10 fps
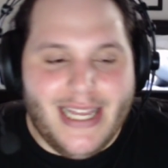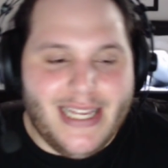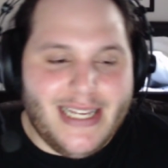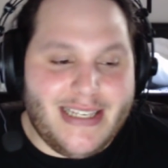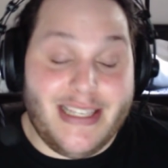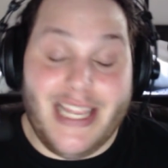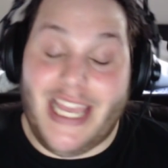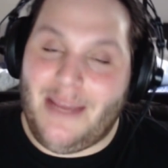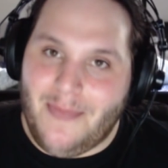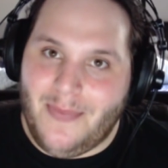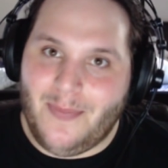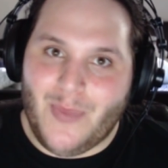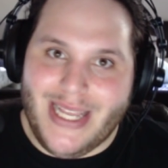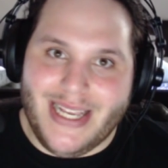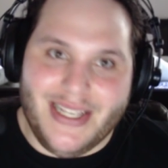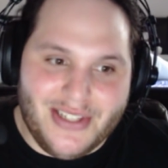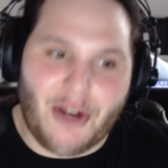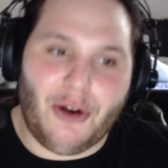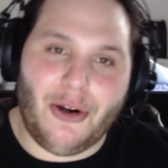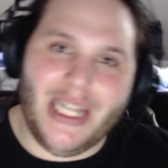Steam is
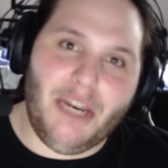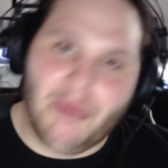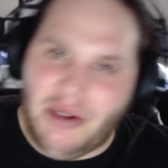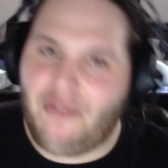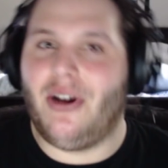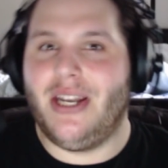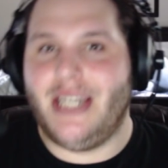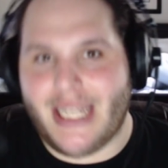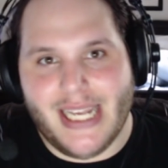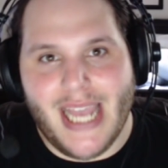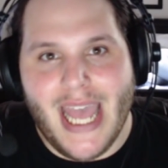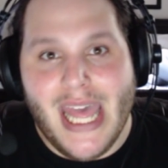currently refunding